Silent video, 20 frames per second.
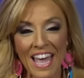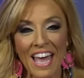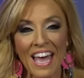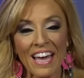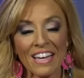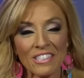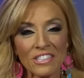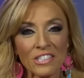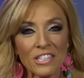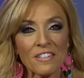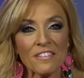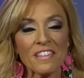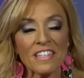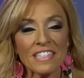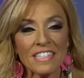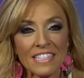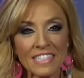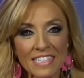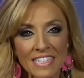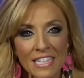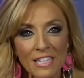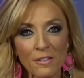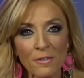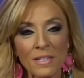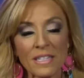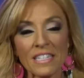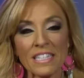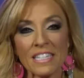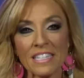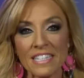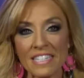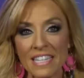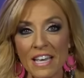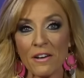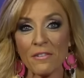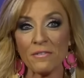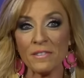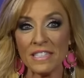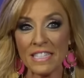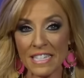I share the secret to
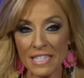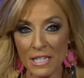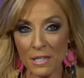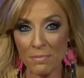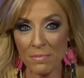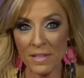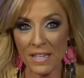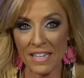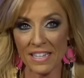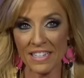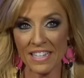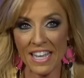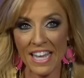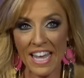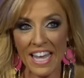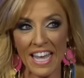self-discipline